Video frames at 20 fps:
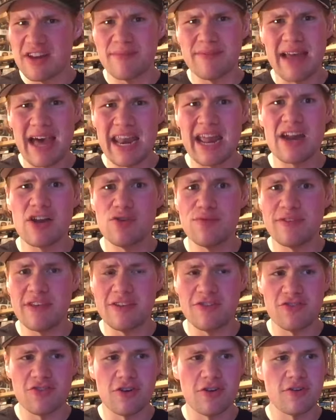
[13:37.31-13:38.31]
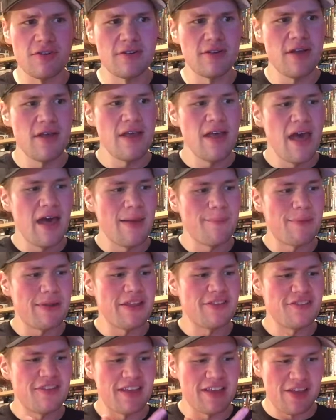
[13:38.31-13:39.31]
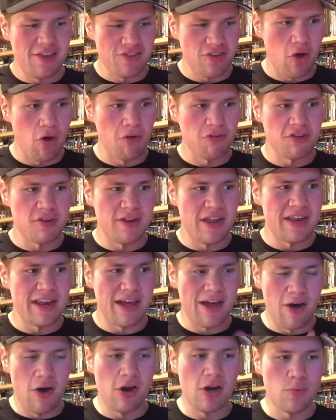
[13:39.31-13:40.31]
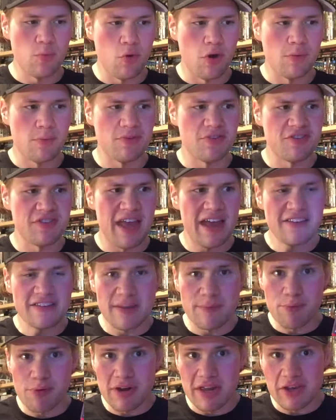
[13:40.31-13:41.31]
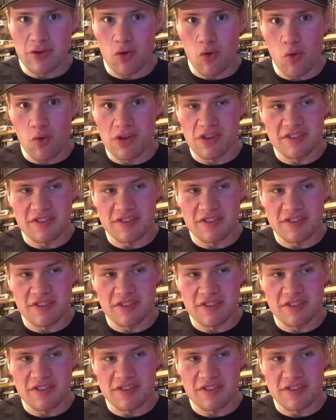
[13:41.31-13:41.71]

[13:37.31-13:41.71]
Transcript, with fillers: I'm not 100% certain, but it's like this alternate artwork, which is actually pretty cool.